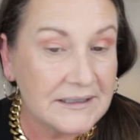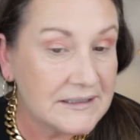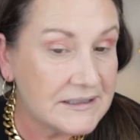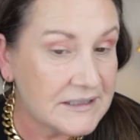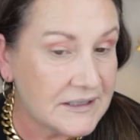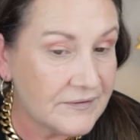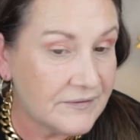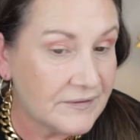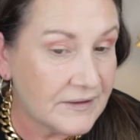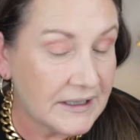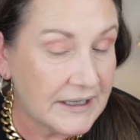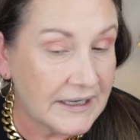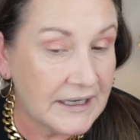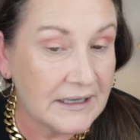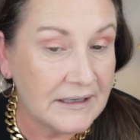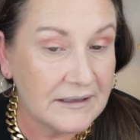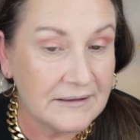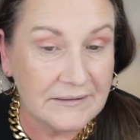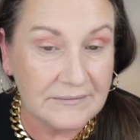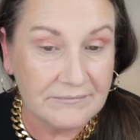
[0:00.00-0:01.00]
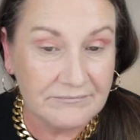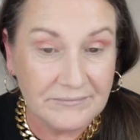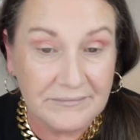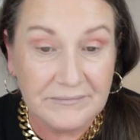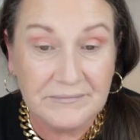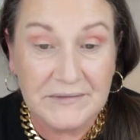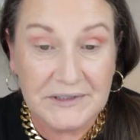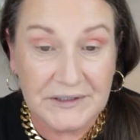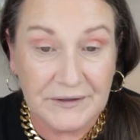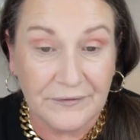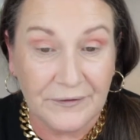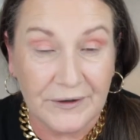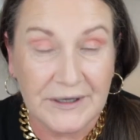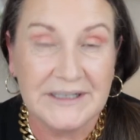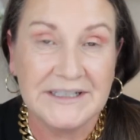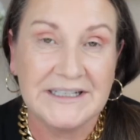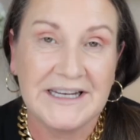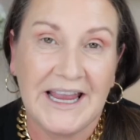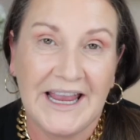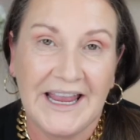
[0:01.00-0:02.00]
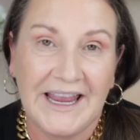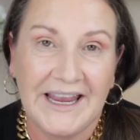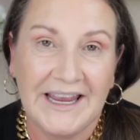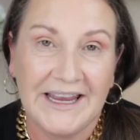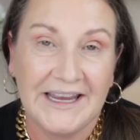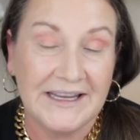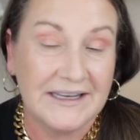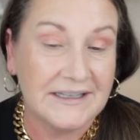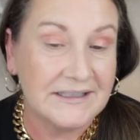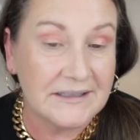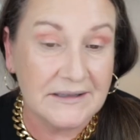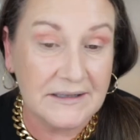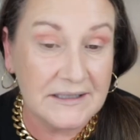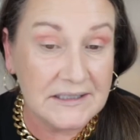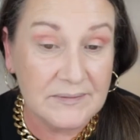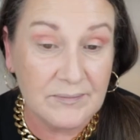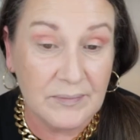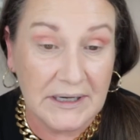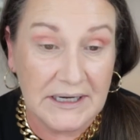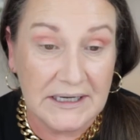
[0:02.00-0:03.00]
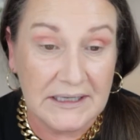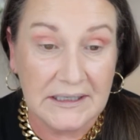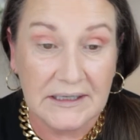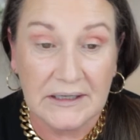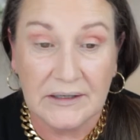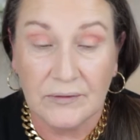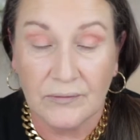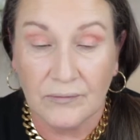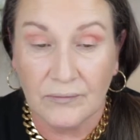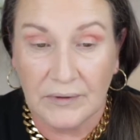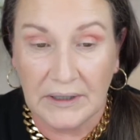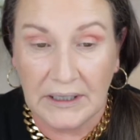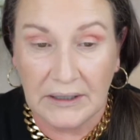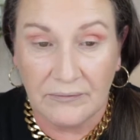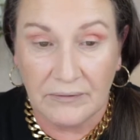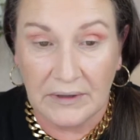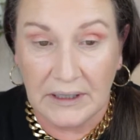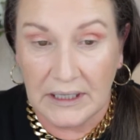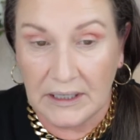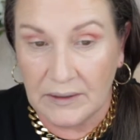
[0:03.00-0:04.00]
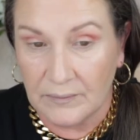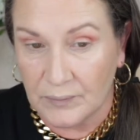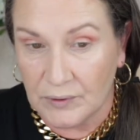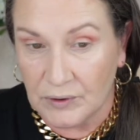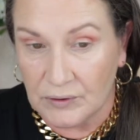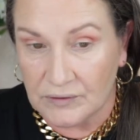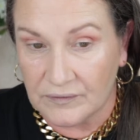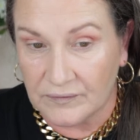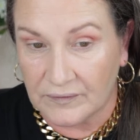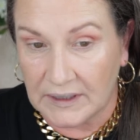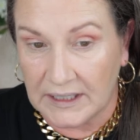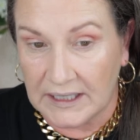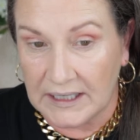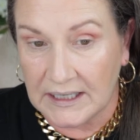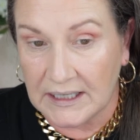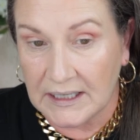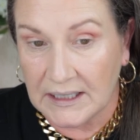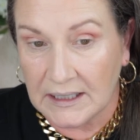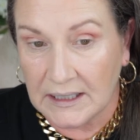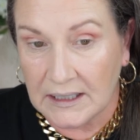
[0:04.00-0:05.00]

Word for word: definitely different, and this blended really, really beautifully.